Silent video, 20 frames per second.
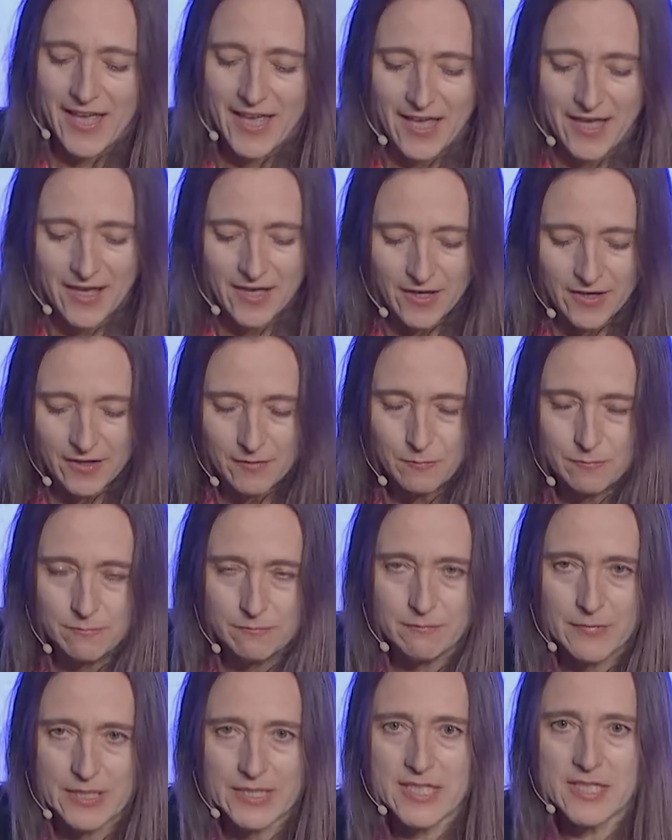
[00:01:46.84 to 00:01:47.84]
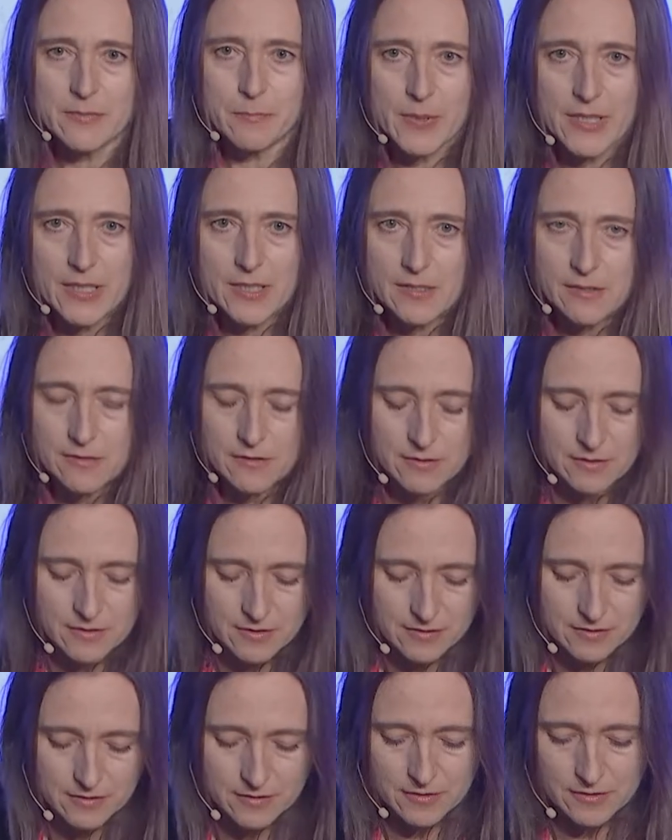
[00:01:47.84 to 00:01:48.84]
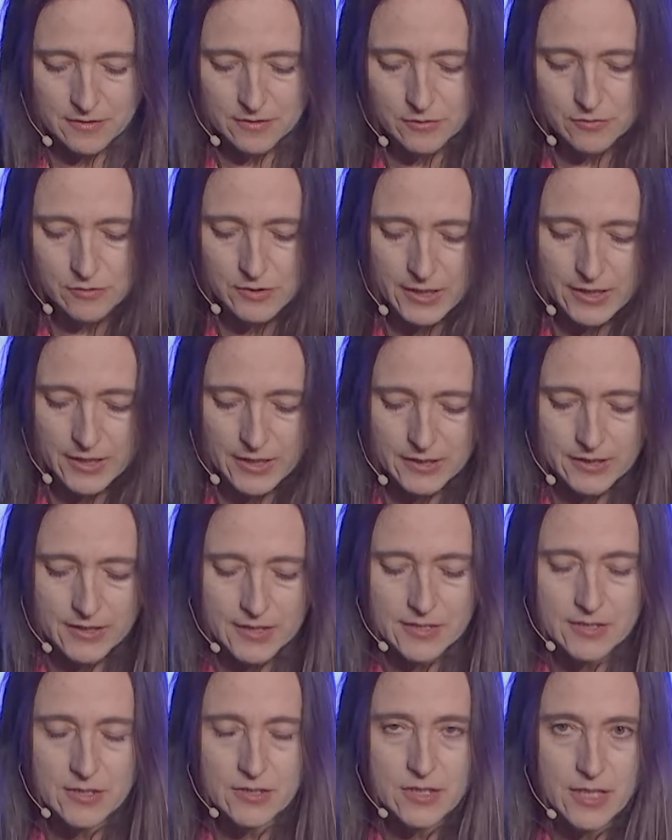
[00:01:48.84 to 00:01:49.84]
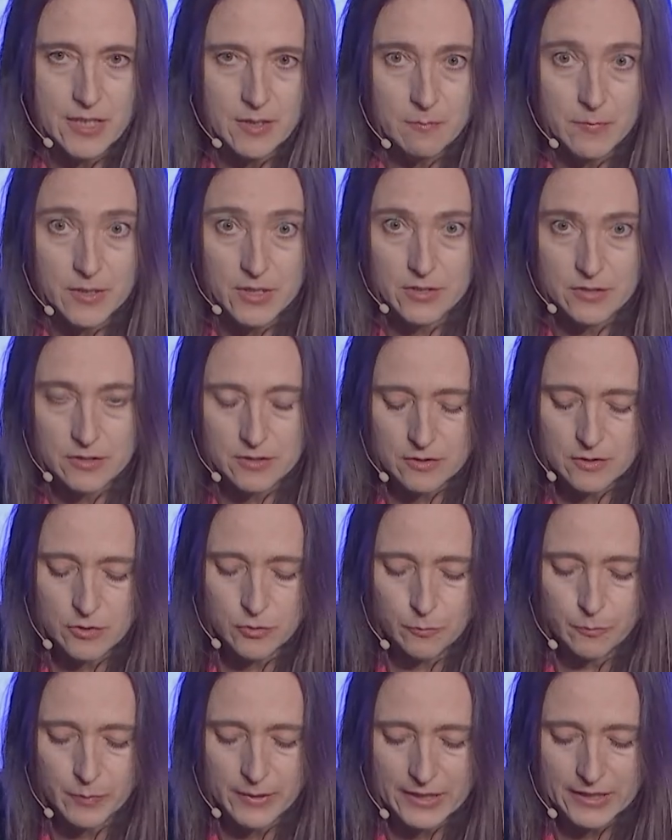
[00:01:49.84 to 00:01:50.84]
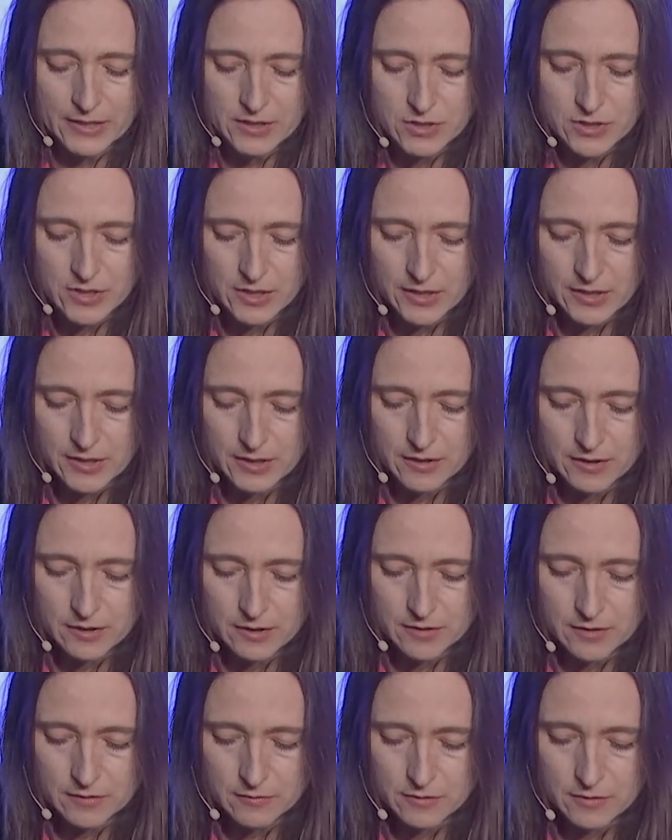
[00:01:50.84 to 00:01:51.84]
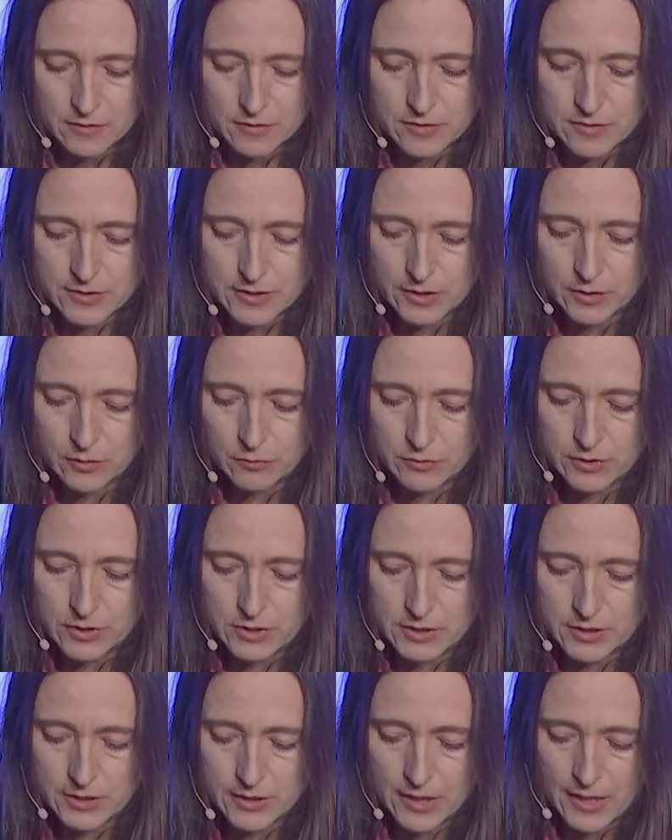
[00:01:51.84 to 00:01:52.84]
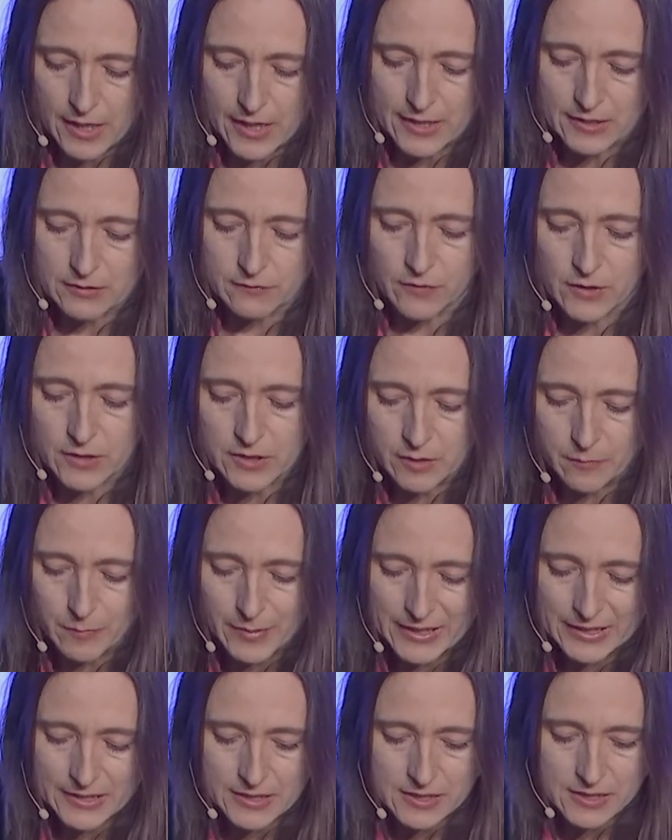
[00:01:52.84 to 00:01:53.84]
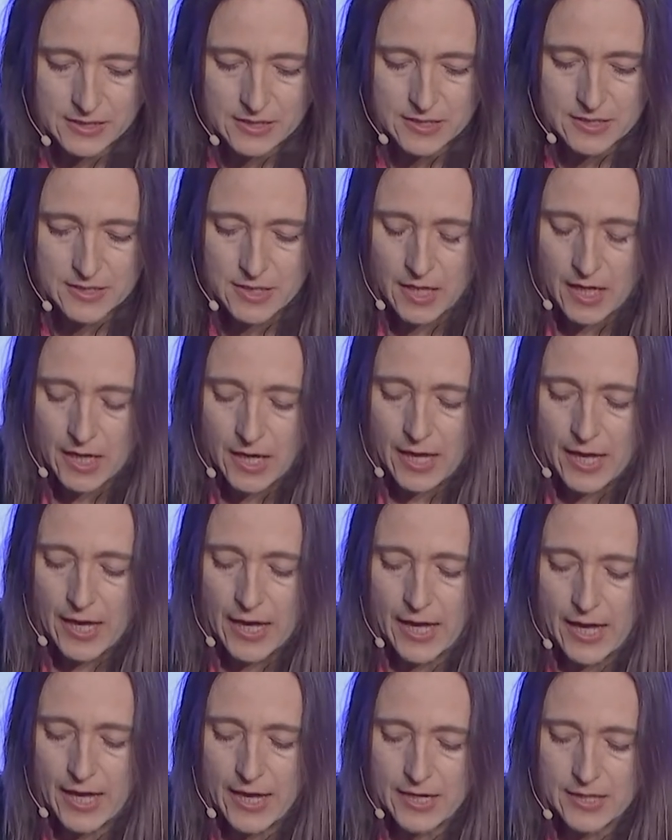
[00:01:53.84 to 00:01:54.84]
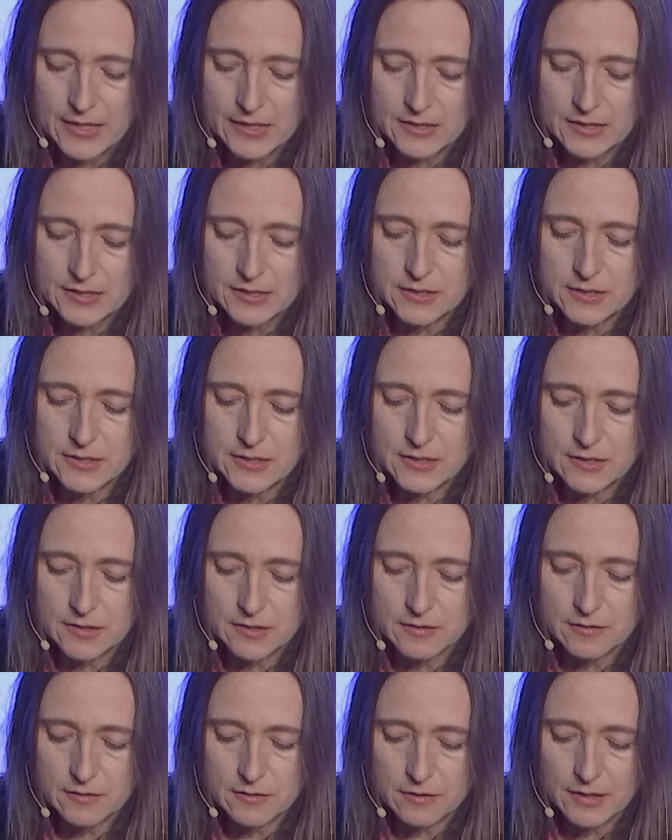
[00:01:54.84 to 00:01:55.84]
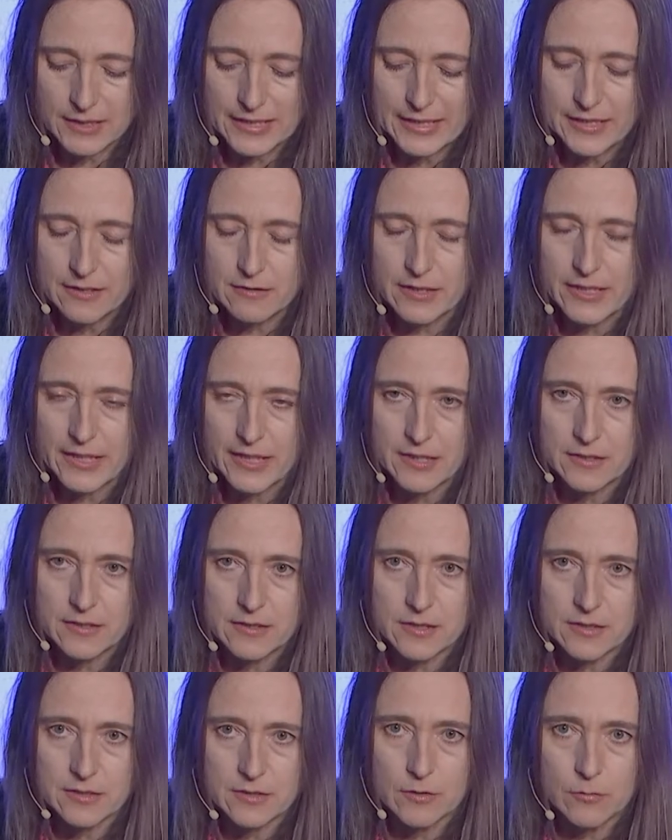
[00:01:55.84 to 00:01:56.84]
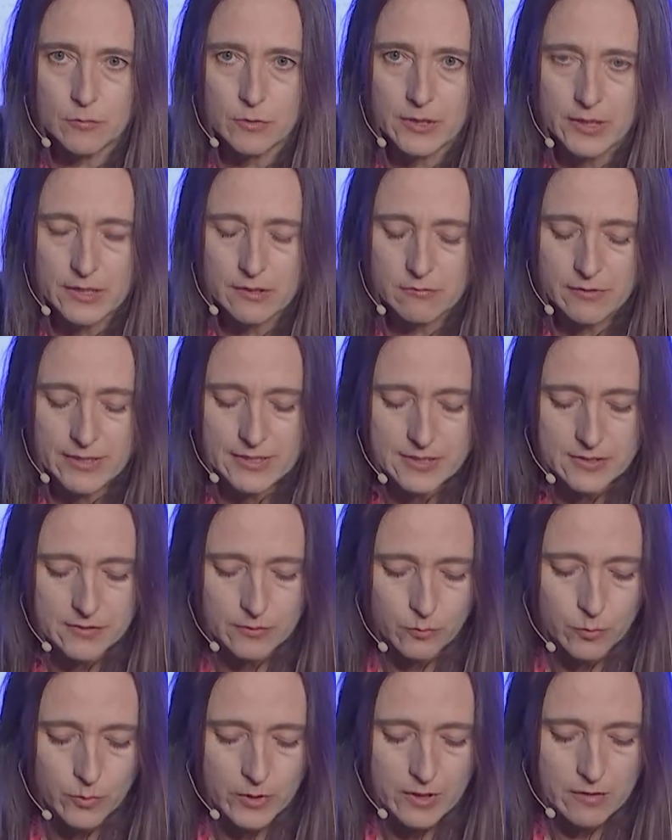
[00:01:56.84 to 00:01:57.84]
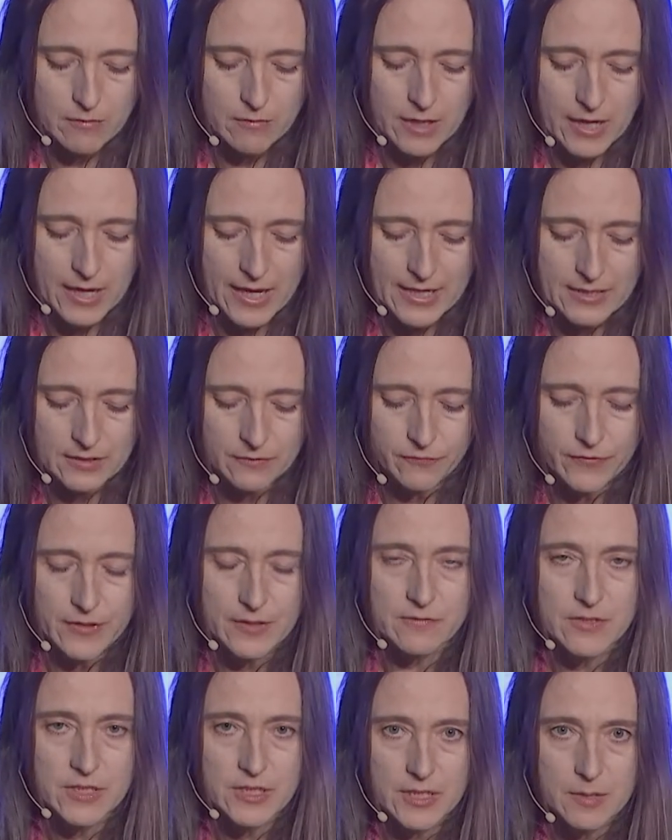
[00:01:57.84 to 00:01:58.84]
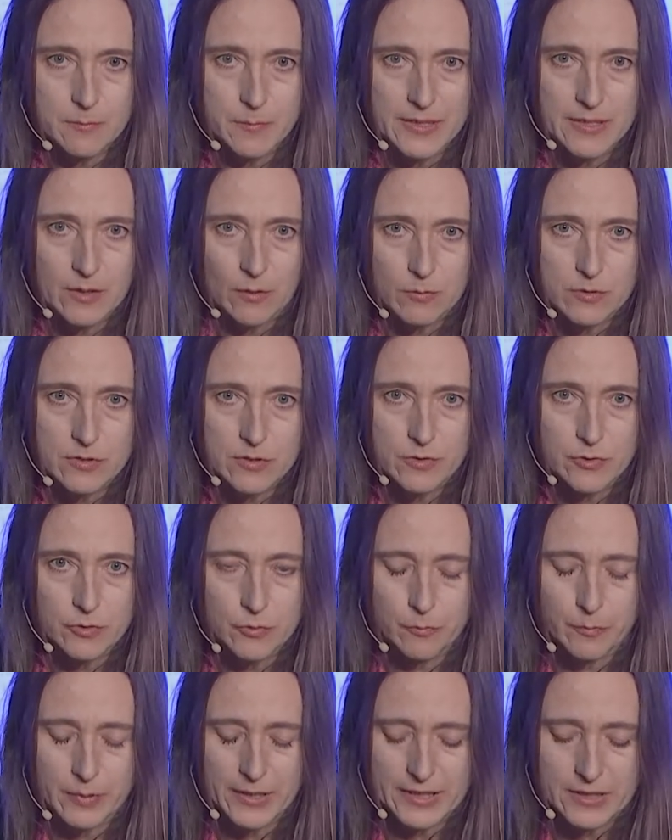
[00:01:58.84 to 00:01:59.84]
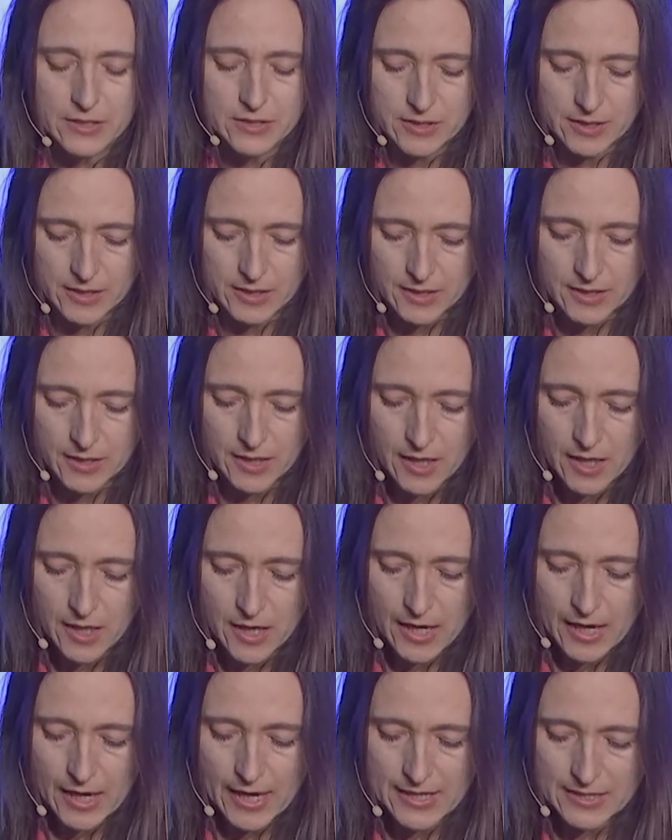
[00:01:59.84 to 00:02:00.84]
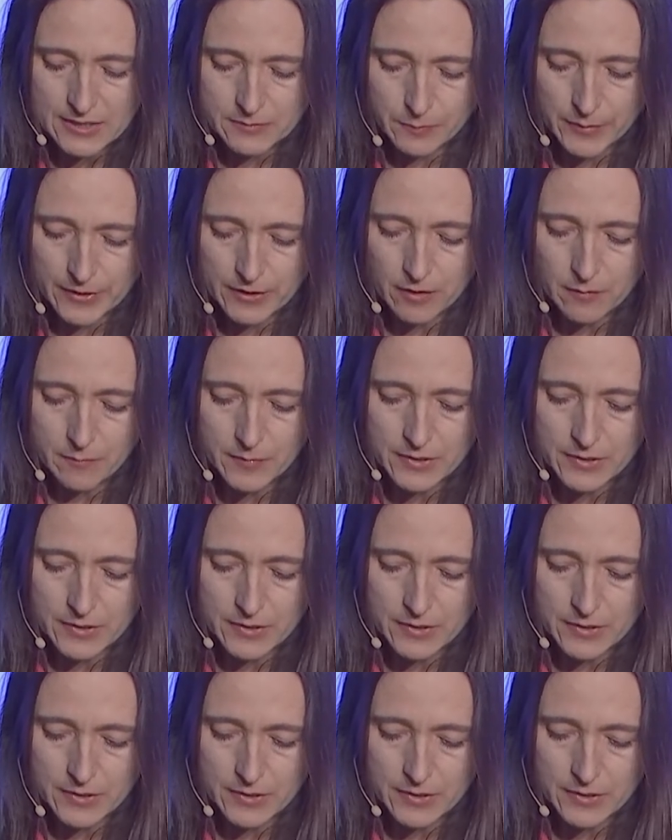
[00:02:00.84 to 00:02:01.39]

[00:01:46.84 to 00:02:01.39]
Many speakers today and yesterday mentioned supply chain security and vulnerabilities. And clearly not only ransomware and 5G, but also supply chain has become a